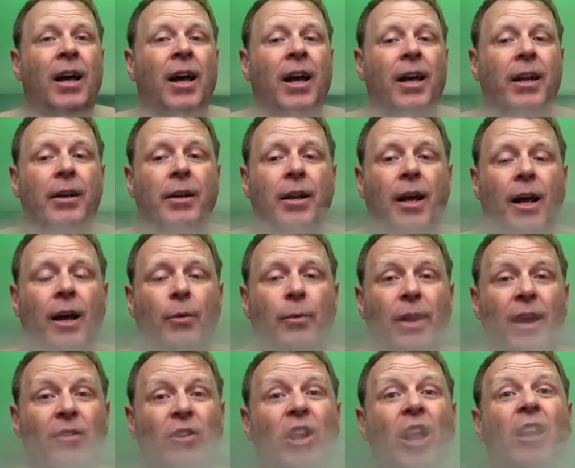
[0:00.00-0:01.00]
and we
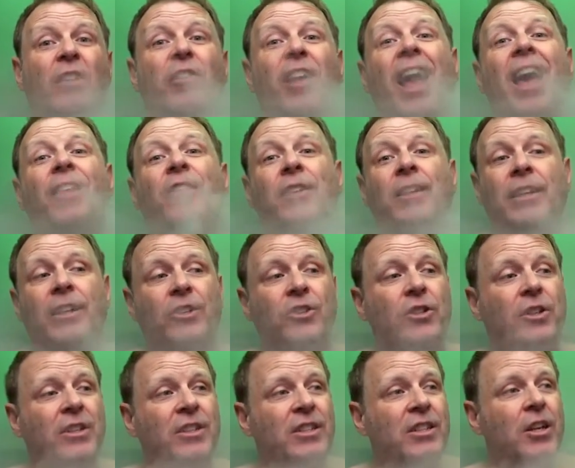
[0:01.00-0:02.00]
have a lot of athletes.
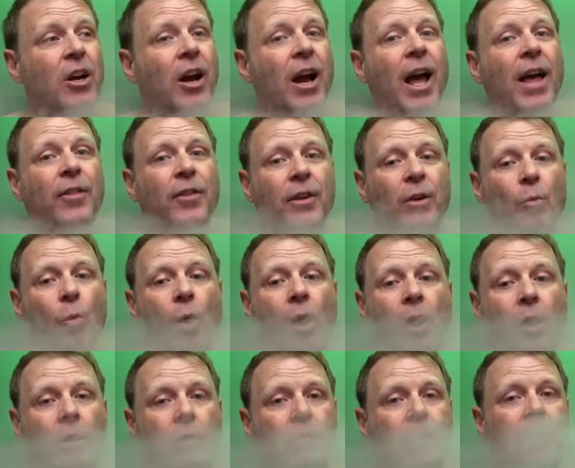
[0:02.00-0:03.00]
You can see our athlete
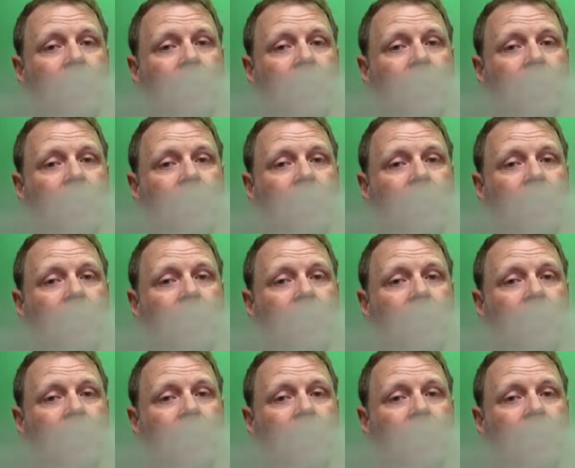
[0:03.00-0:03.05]
wall over